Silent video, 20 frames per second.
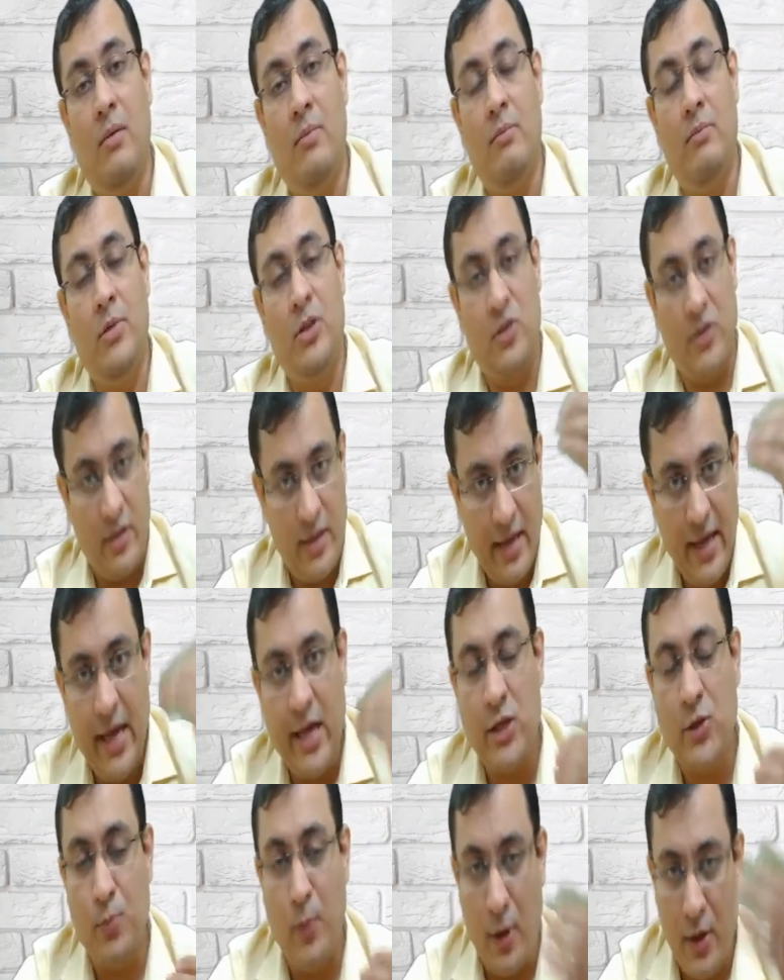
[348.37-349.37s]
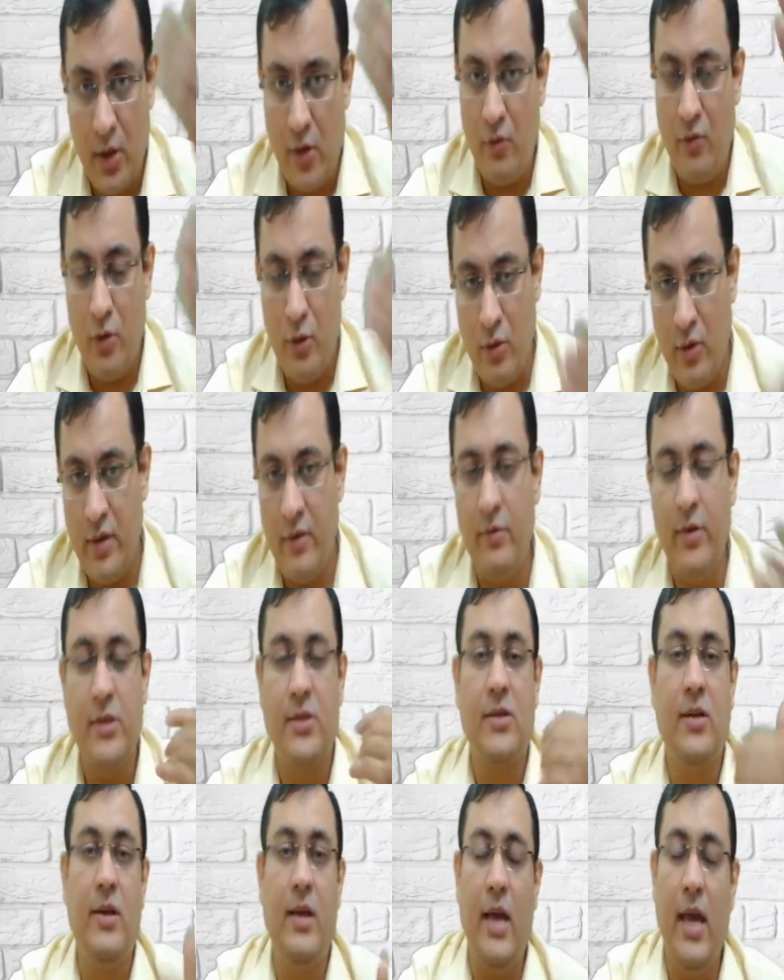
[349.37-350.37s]
Mr. A's point of view,
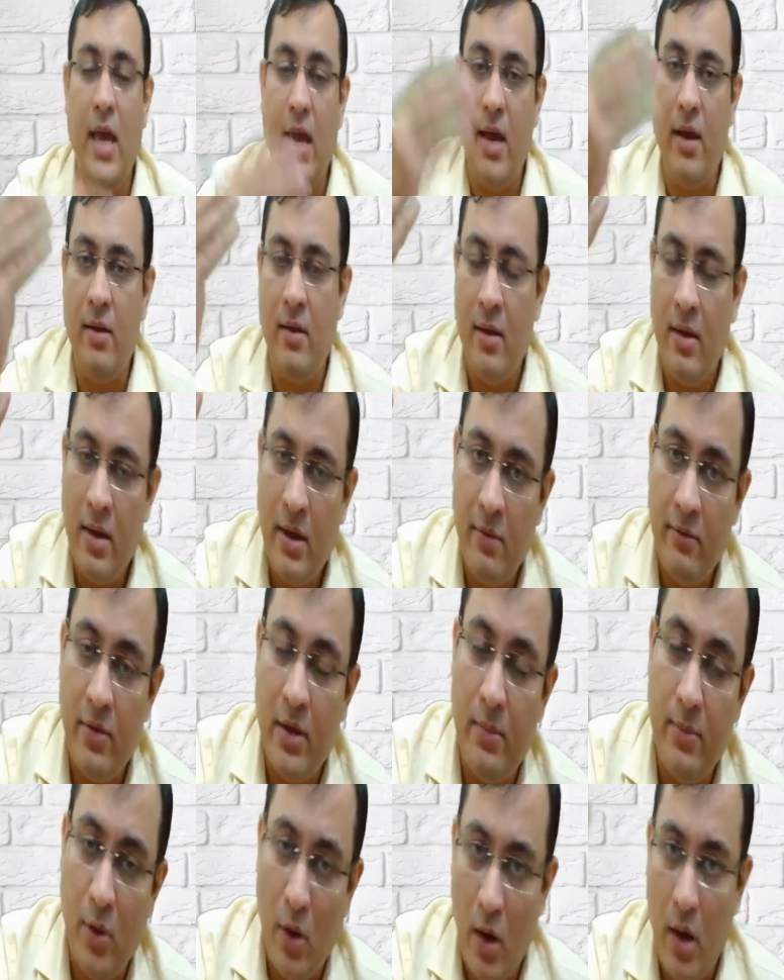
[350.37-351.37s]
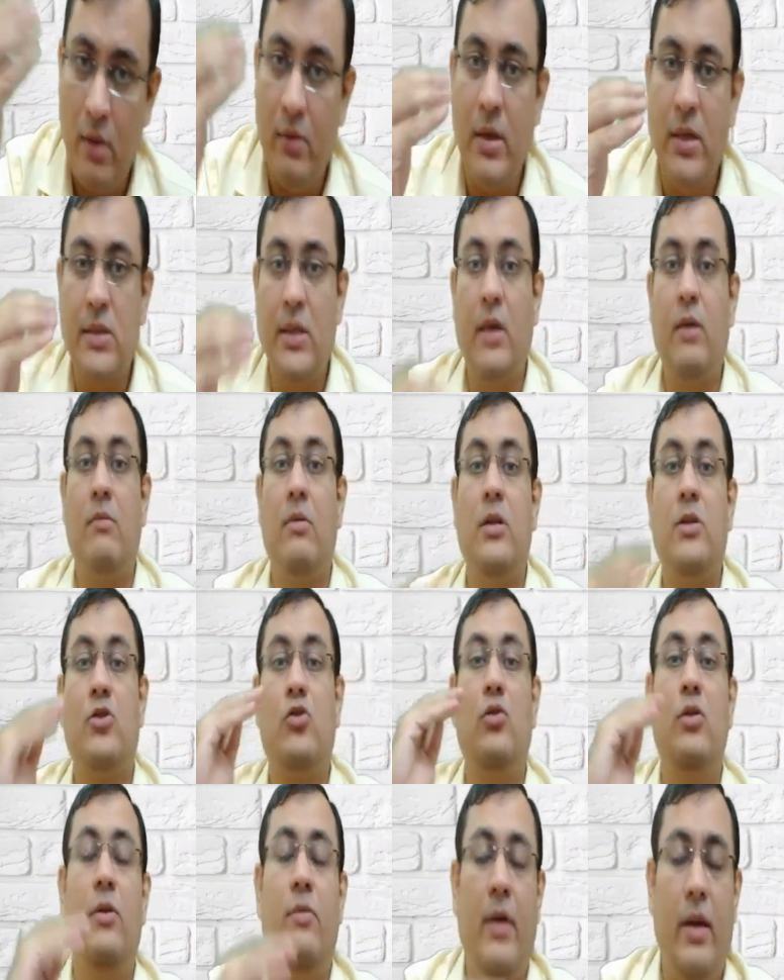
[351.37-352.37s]
investor A, will be always equals
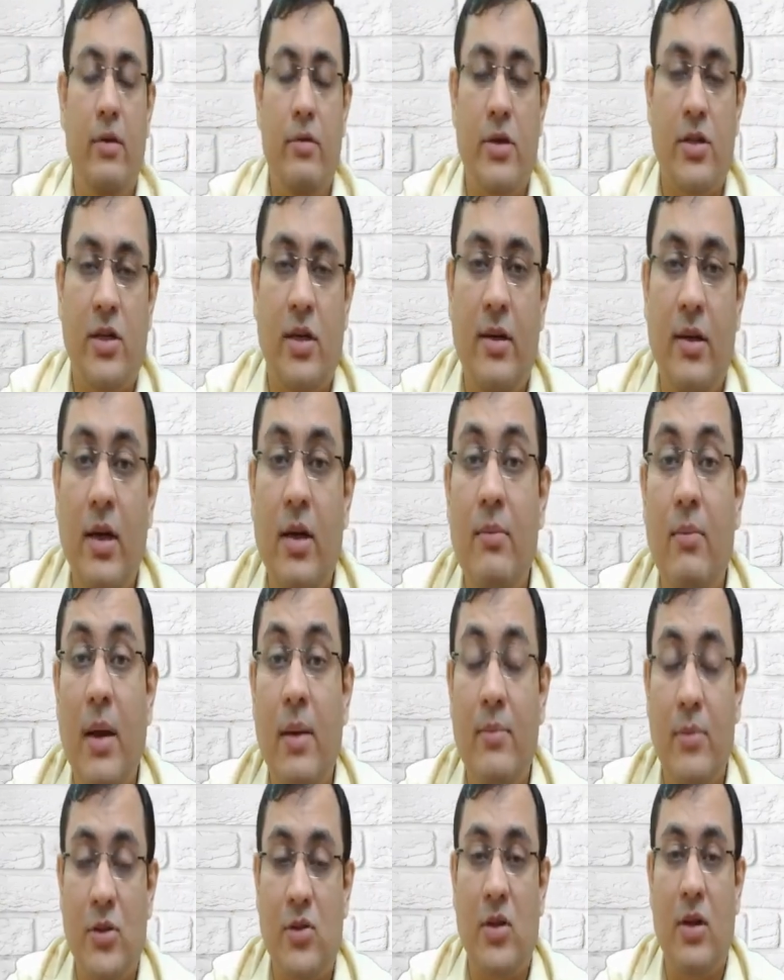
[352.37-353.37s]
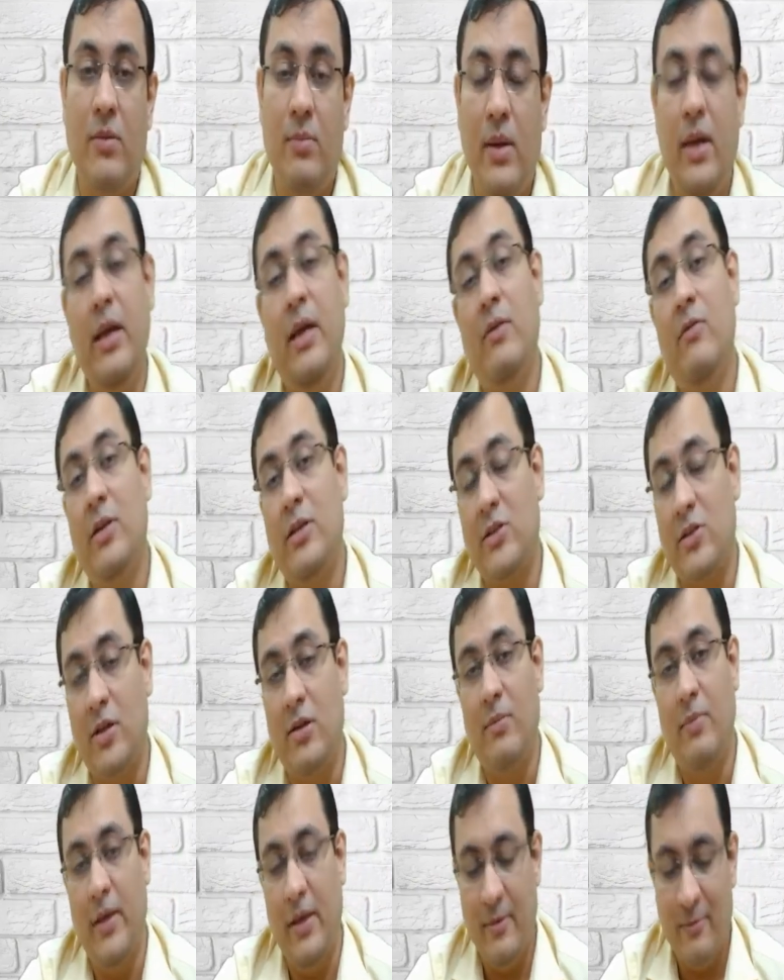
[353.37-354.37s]
to the valuation done by Mr. B, investor
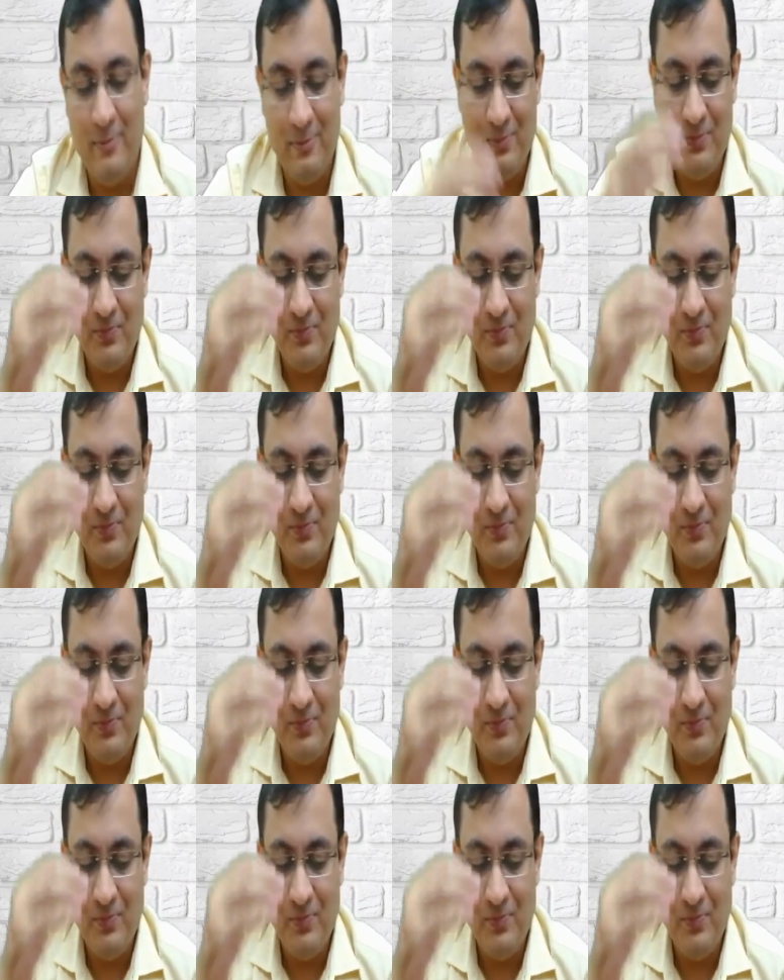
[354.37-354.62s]
B.